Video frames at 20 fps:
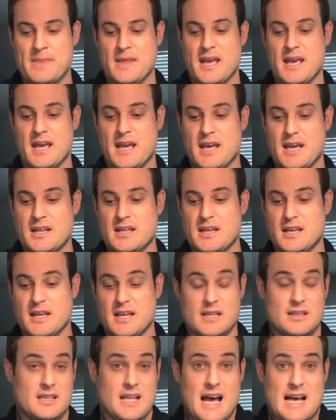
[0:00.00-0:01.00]
and
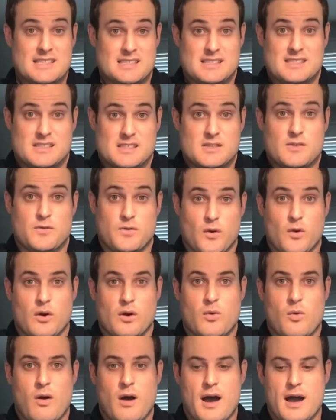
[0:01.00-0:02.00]
it lasts for
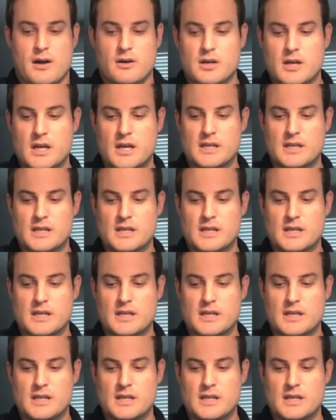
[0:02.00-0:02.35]
a while.